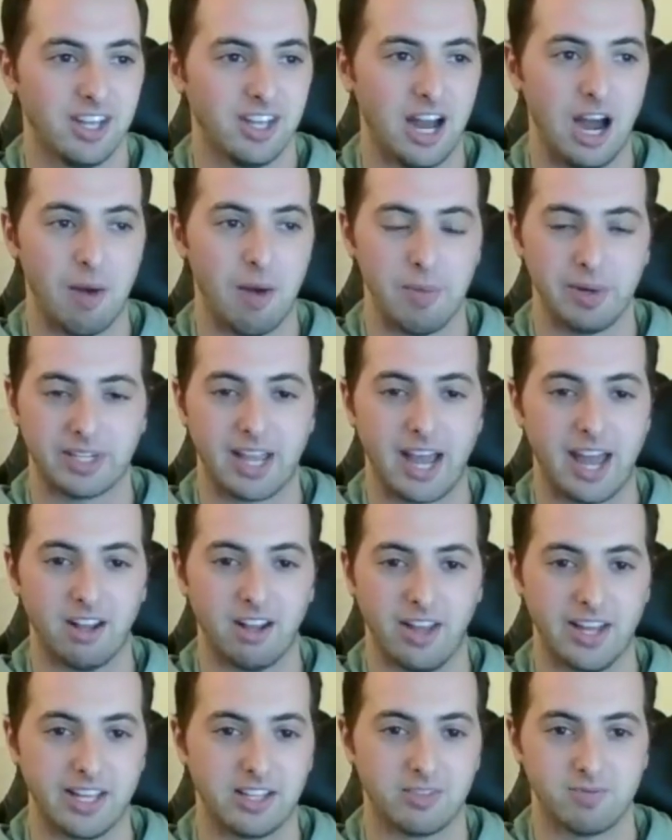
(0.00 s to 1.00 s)
and kind
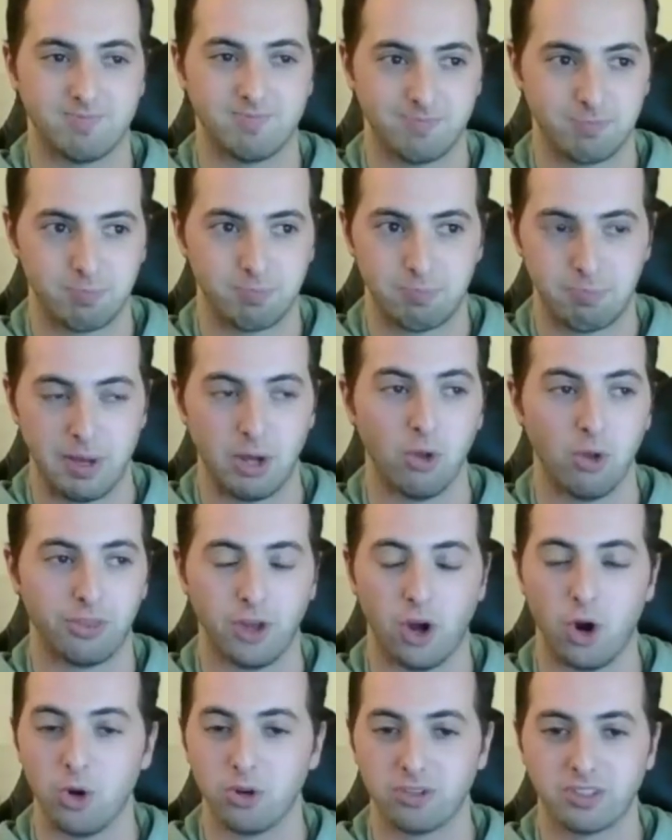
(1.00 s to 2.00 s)
of like built
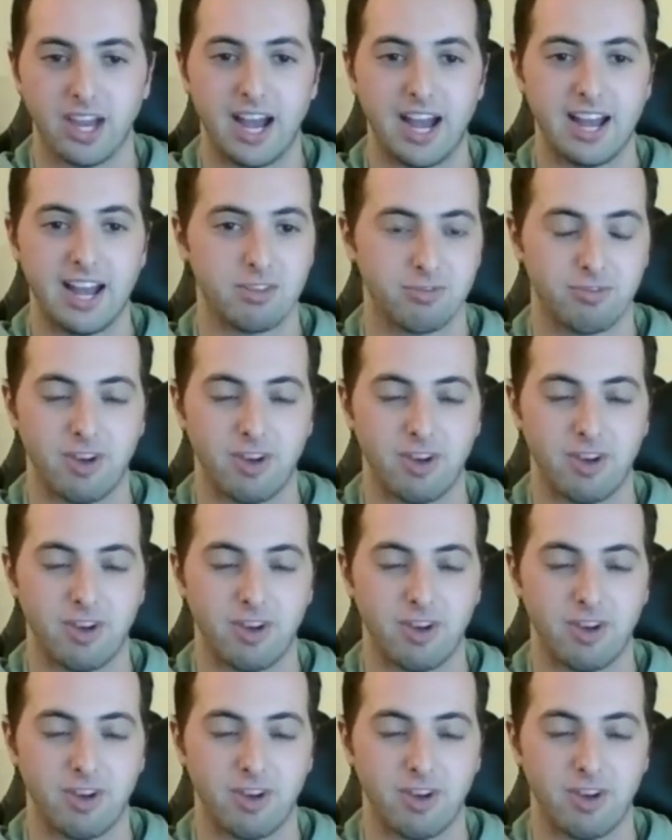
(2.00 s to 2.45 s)
those guys,